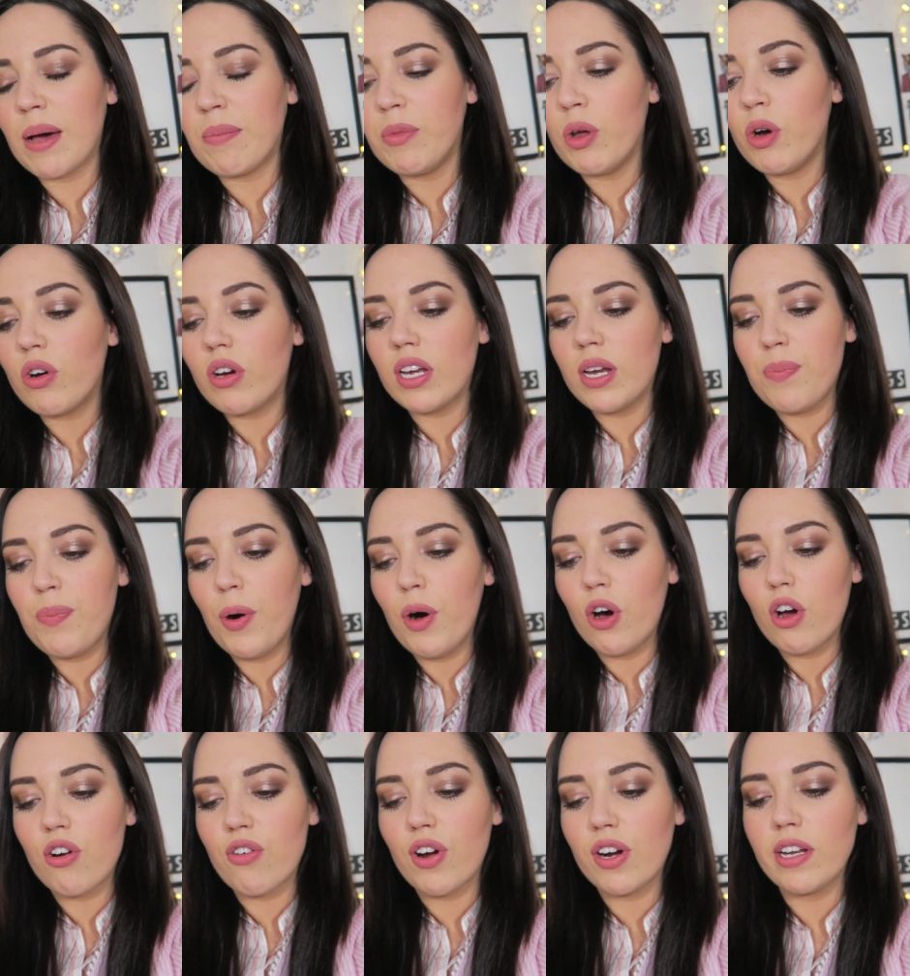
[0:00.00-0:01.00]
I'm not gonna
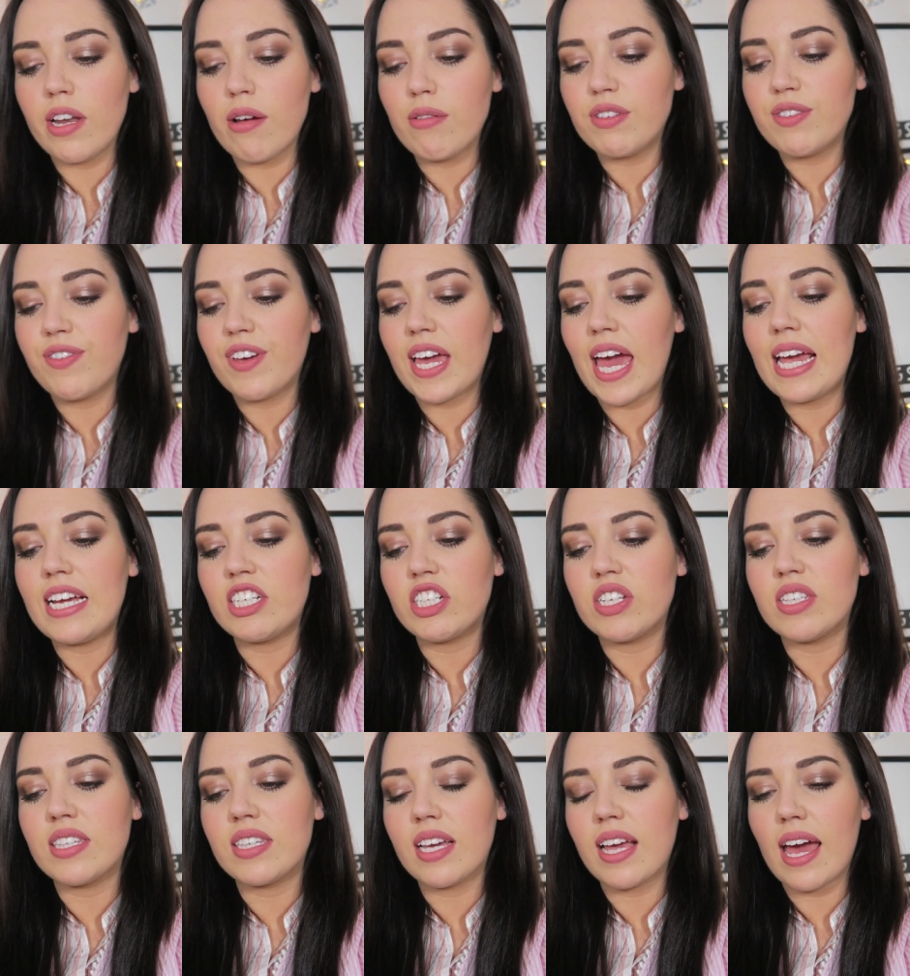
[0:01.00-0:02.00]
put her on
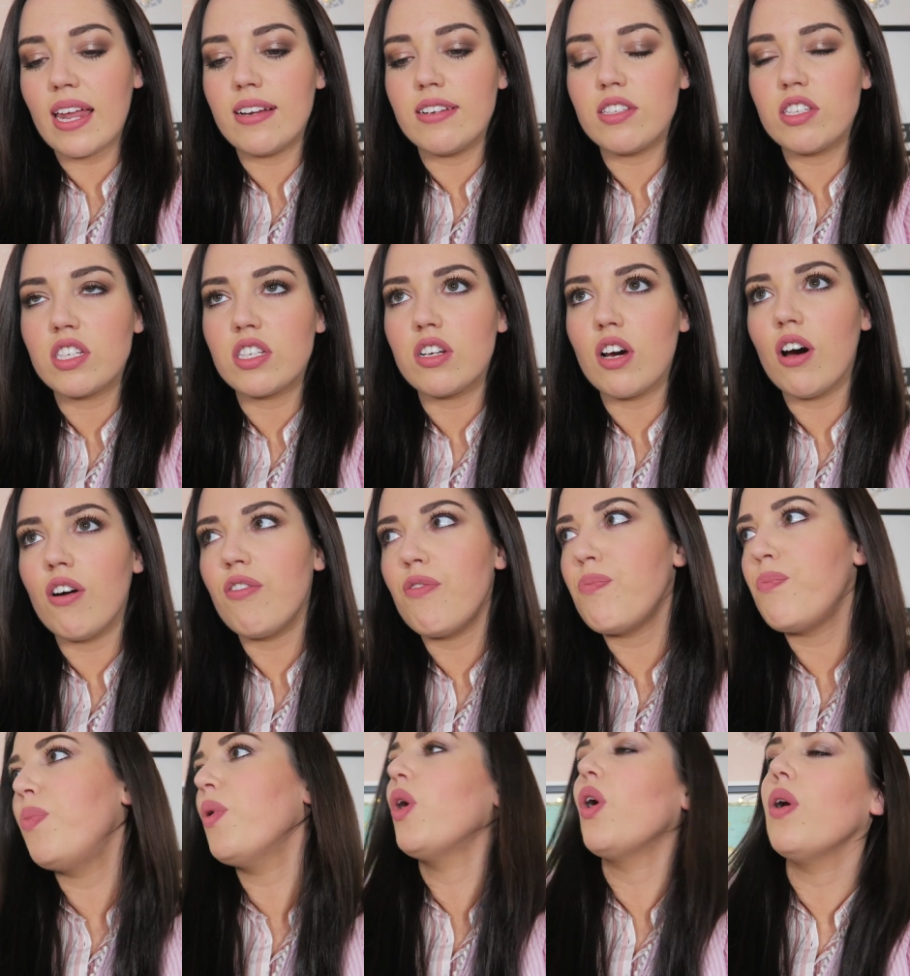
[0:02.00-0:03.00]
notifications again and stuff,
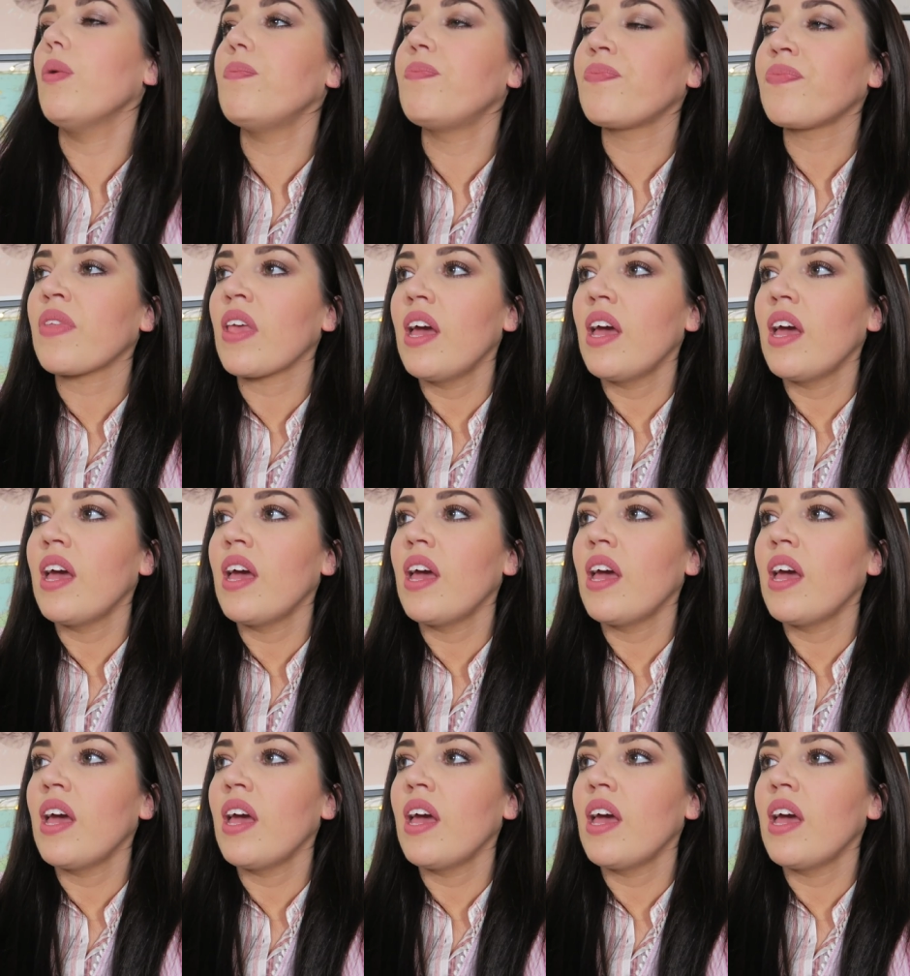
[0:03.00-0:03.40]
but